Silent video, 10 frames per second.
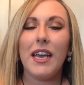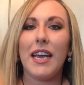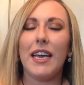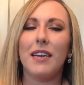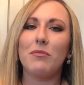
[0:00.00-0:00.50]

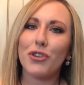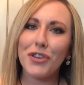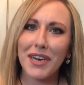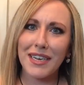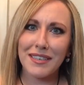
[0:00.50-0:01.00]
and I'm sure
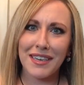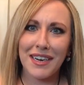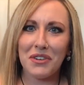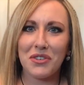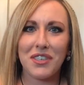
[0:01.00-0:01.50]
you guys can
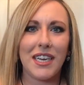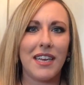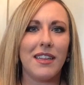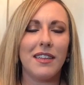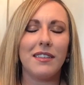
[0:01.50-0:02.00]

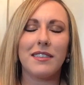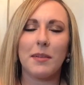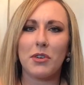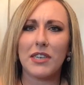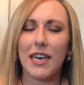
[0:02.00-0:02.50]
understand that
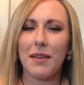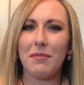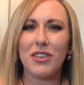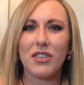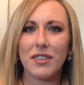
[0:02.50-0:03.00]

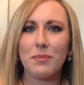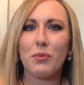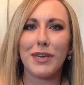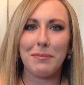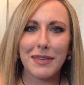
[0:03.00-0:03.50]
summertime is just
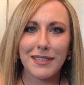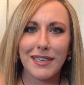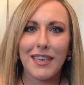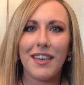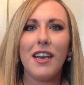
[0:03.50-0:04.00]
pretty
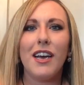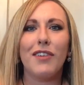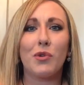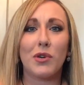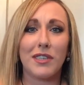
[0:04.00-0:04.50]
busy.
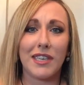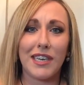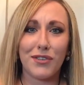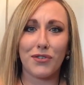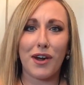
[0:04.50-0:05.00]
Of course, the
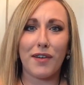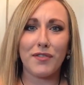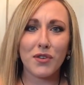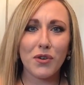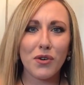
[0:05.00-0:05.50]
kids are off
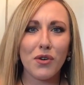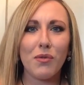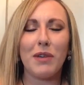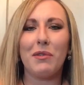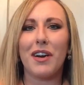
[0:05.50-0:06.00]
school,
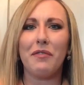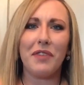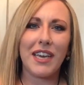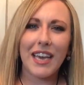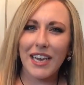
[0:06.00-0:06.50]
we went on
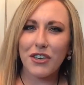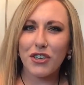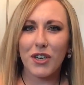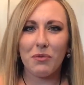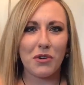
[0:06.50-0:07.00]

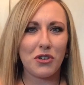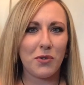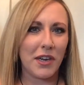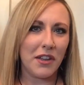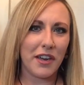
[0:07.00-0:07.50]
vacation, we're
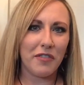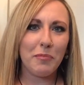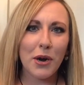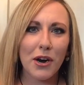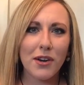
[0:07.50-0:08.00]
doing a lot
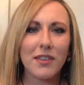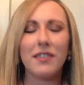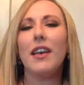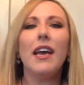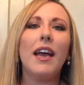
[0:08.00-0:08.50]
of
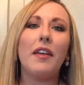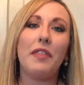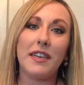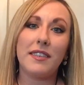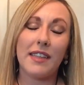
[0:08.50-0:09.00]
parks, and
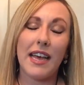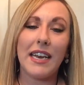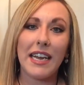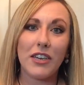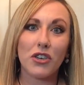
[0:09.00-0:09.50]
things to
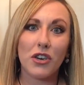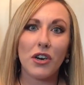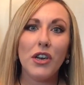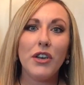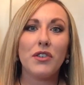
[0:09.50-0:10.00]
that nature.
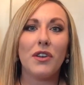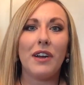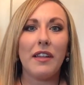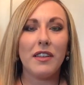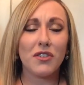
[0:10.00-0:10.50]
So
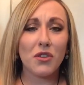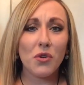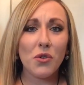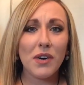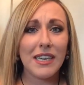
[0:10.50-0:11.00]
now that
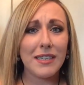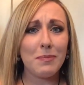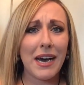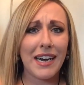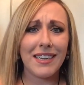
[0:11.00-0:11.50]
school is
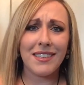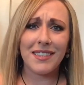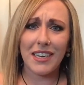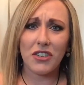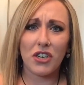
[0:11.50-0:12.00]
back in
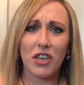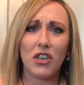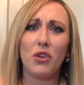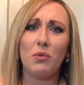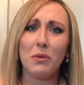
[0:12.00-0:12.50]

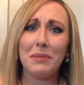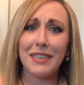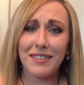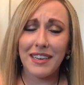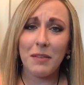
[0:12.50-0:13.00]
session, you will be
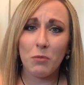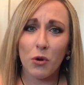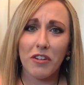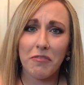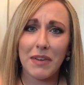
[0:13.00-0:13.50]
seeing
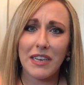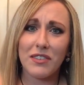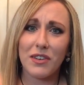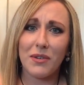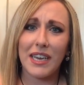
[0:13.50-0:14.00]
more of me.
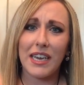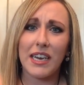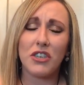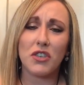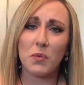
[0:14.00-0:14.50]
So again,
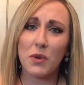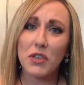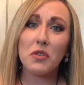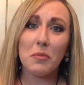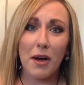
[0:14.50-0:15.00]
I just
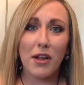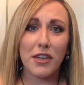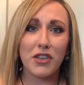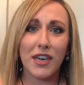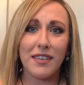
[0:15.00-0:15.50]
want to
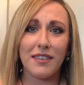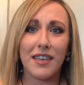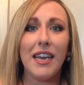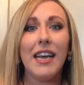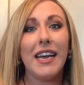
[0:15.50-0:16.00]
apologize
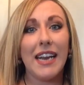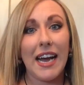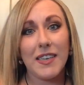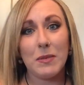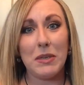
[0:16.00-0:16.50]
that it
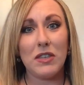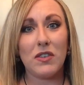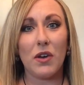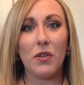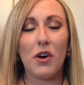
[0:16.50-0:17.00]
has been
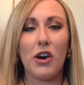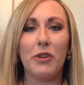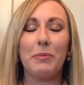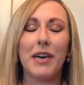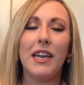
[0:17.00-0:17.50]
so
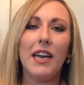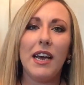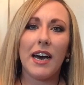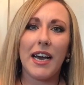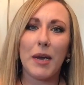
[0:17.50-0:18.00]
long, but
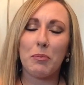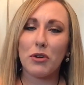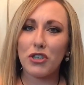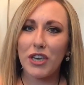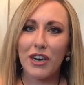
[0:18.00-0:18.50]
I
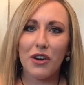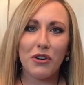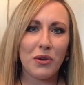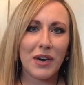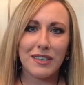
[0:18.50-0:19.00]
appreciate all
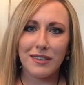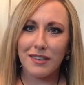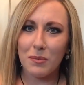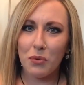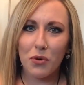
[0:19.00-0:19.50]
you guys'
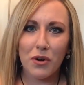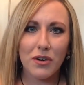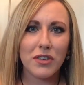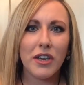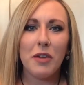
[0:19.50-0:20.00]

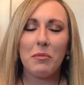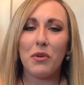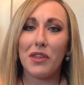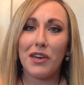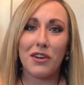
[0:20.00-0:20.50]
support,
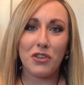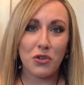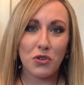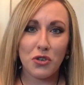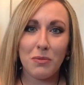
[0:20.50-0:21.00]
both here on on
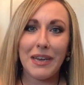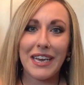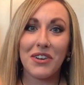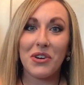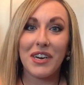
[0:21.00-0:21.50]
YouTube
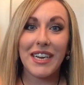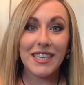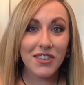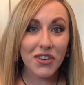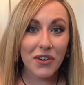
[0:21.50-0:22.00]
and on
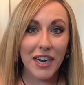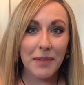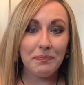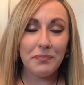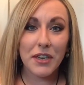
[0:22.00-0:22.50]
Instagram.
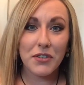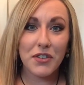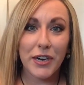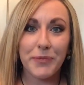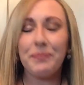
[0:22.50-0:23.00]

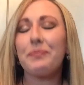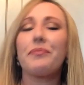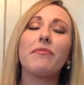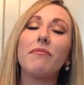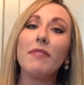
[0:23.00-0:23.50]
So
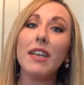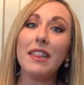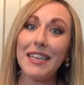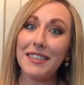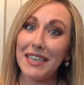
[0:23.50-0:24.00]

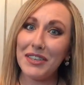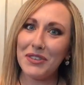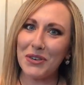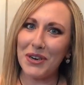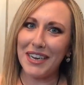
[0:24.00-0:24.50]
let's get
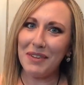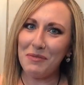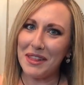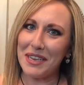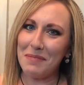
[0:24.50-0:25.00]
started
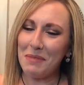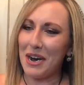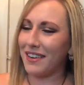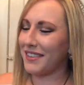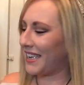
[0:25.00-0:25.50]
with the
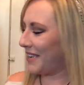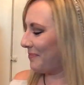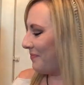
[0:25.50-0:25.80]
unboxing.